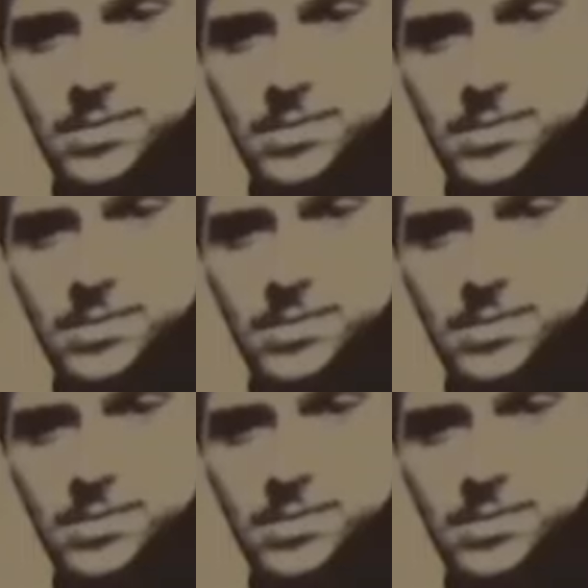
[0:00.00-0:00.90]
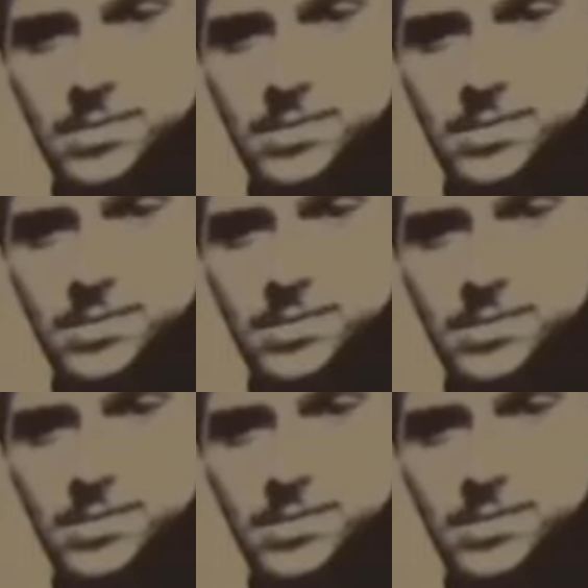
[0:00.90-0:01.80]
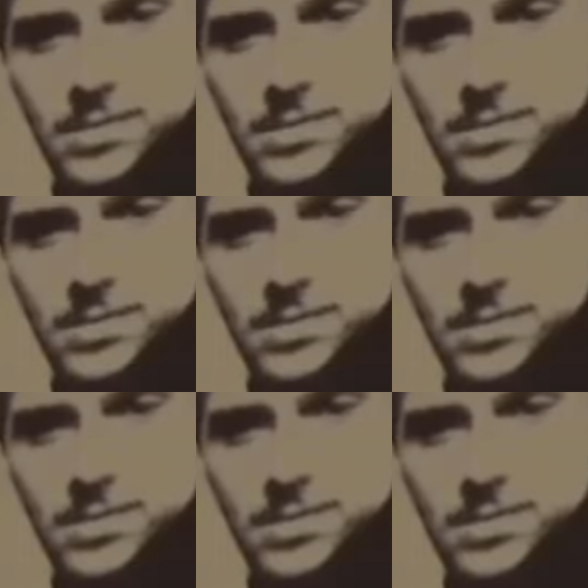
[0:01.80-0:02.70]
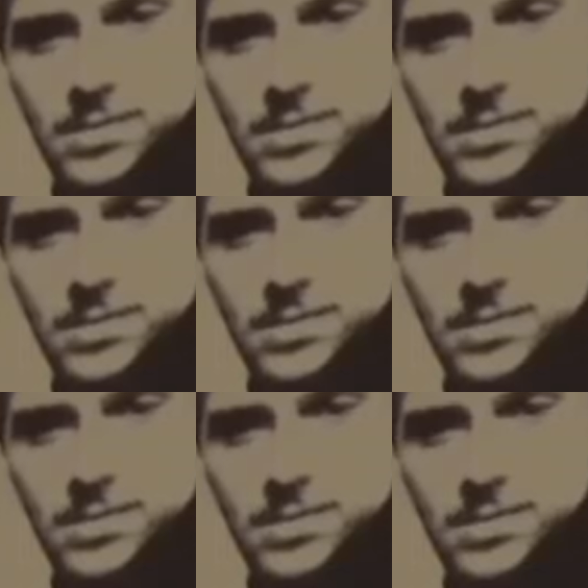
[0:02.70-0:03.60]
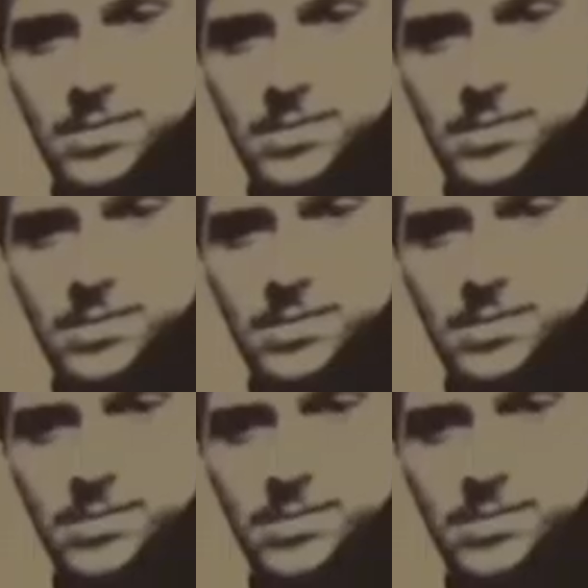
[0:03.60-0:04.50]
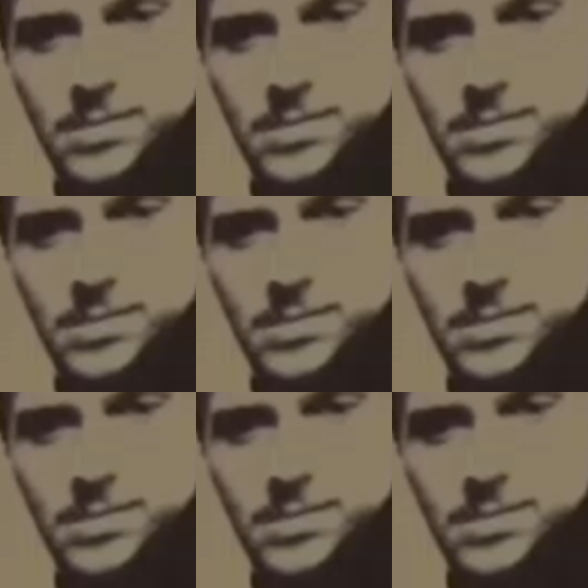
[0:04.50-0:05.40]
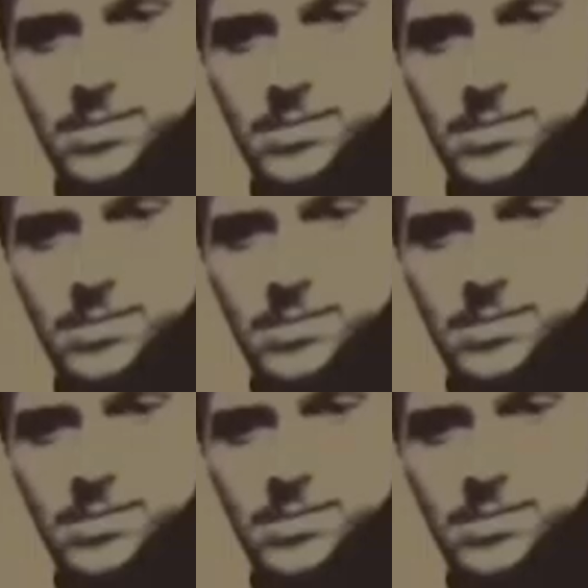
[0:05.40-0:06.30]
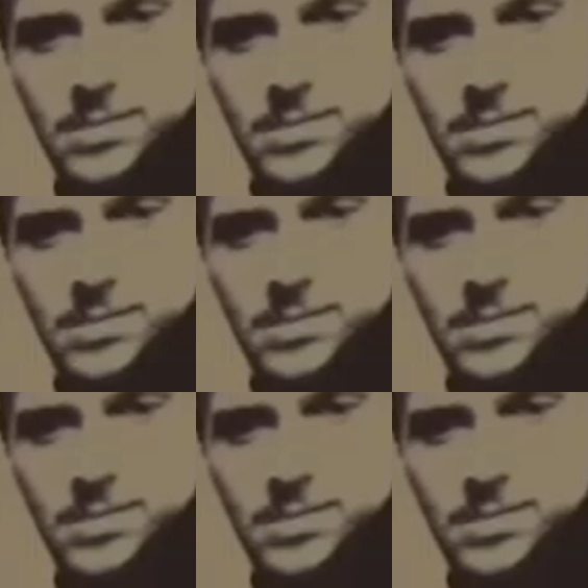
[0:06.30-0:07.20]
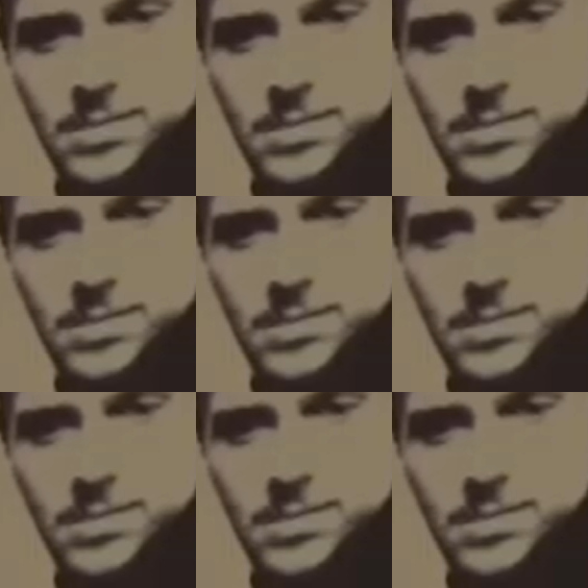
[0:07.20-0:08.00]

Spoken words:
[no speech]